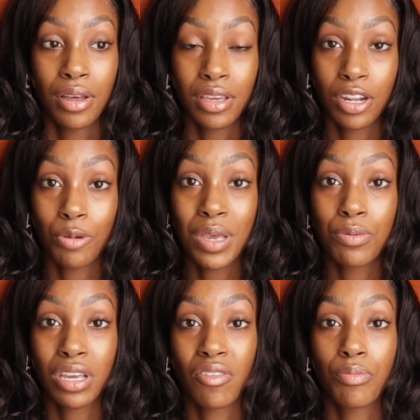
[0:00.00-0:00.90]
you know,
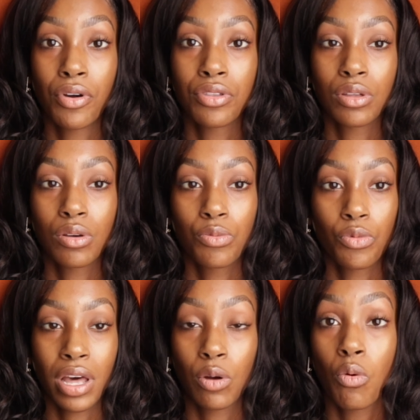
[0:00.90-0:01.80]
people give birth
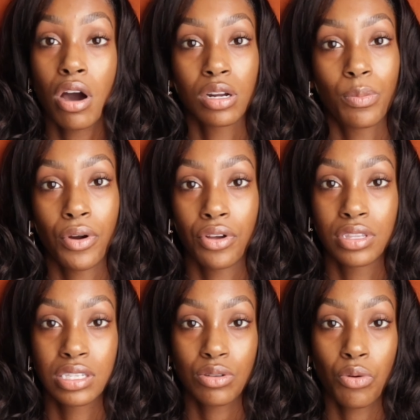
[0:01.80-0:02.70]
like water
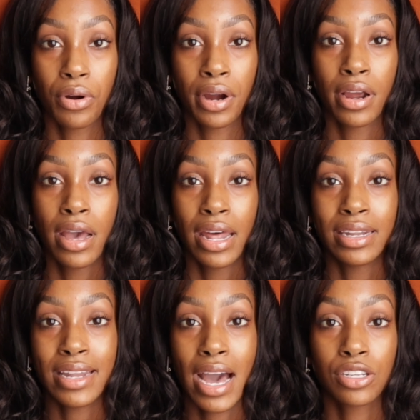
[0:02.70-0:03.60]
births or
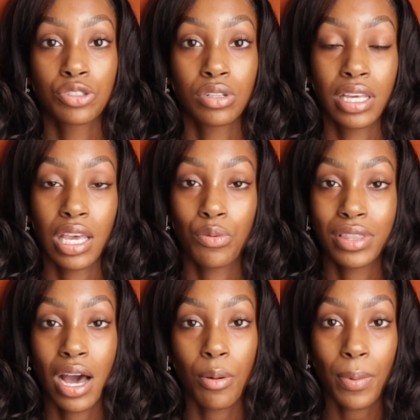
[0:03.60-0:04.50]
naturally
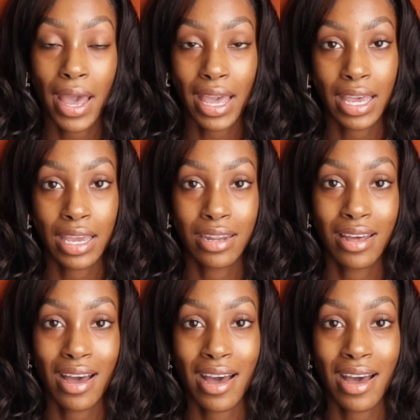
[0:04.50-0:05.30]
without pain,